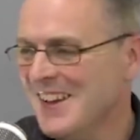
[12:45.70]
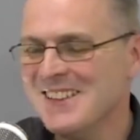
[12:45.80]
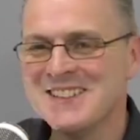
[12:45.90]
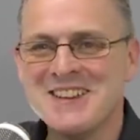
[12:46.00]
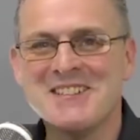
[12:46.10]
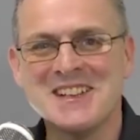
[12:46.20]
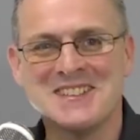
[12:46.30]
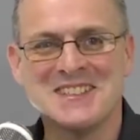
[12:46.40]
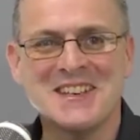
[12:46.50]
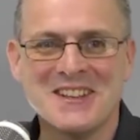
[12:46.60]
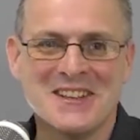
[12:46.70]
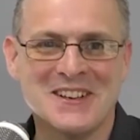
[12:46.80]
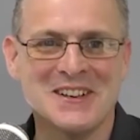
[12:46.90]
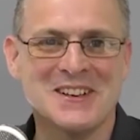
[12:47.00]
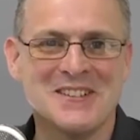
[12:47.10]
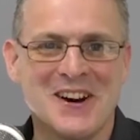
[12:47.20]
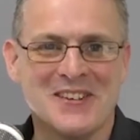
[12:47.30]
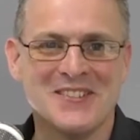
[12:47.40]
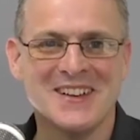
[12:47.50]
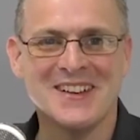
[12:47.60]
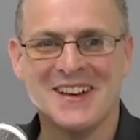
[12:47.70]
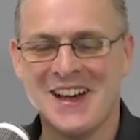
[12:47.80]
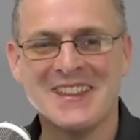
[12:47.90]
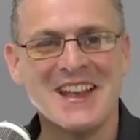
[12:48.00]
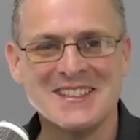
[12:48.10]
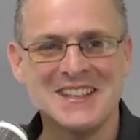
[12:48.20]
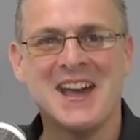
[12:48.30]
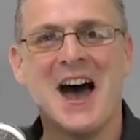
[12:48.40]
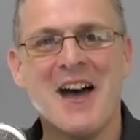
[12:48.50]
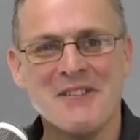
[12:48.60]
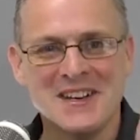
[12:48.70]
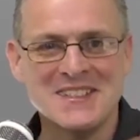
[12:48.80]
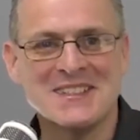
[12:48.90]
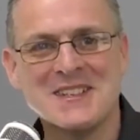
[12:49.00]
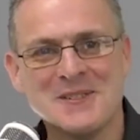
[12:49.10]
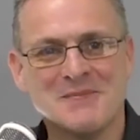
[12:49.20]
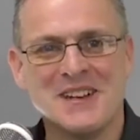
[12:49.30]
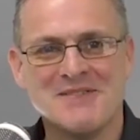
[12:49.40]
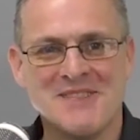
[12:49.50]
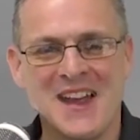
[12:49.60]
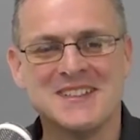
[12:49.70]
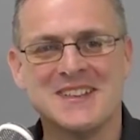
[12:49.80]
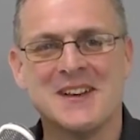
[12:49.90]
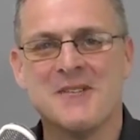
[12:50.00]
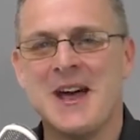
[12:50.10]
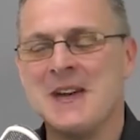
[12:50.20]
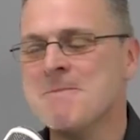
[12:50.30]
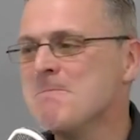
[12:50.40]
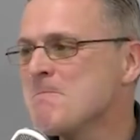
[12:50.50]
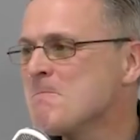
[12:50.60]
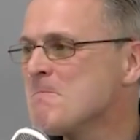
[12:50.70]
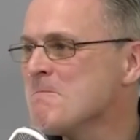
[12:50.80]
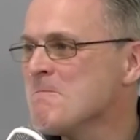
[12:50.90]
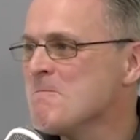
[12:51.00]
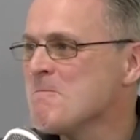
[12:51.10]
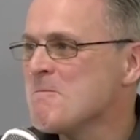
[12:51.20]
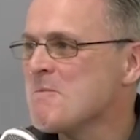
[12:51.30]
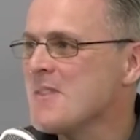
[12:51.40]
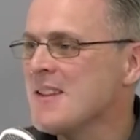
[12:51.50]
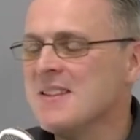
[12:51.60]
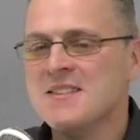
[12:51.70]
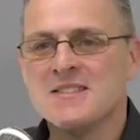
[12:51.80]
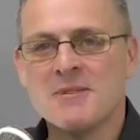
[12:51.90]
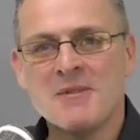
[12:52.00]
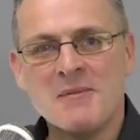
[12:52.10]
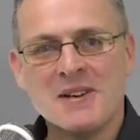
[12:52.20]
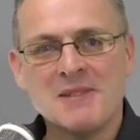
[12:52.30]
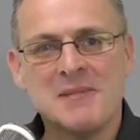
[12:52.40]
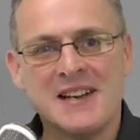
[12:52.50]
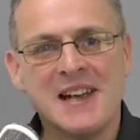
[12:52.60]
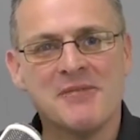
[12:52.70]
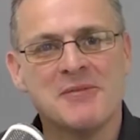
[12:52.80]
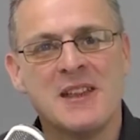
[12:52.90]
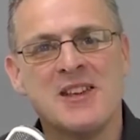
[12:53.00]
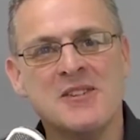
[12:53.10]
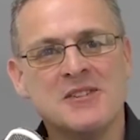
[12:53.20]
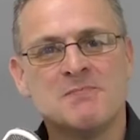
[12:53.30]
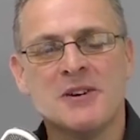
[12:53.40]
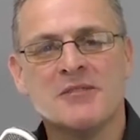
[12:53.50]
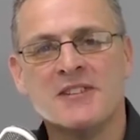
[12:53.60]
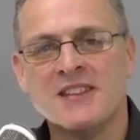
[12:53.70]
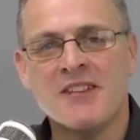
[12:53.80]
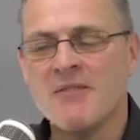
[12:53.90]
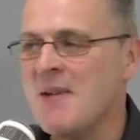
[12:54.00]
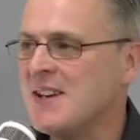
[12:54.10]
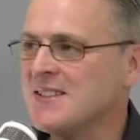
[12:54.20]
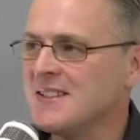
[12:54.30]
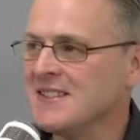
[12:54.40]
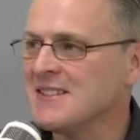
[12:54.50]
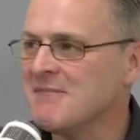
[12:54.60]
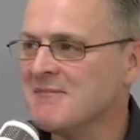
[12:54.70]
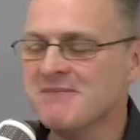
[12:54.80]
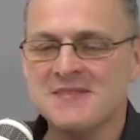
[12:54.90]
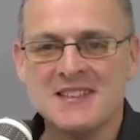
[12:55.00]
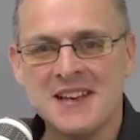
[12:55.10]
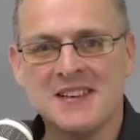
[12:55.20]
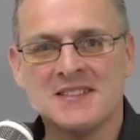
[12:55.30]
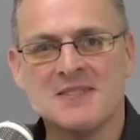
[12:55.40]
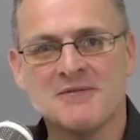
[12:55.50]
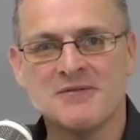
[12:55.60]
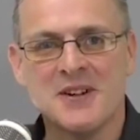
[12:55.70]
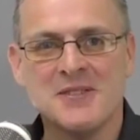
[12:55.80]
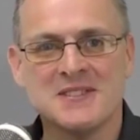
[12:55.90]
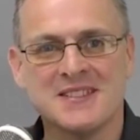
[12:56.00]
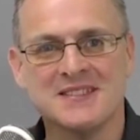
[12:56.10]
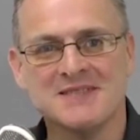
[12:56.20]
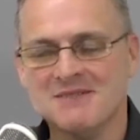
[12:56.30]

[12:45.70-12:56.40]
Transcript: She would have turned the cooker off. And that's it. I would have still been ranting away. So we would have been left with a huge bill for defamation and some frozen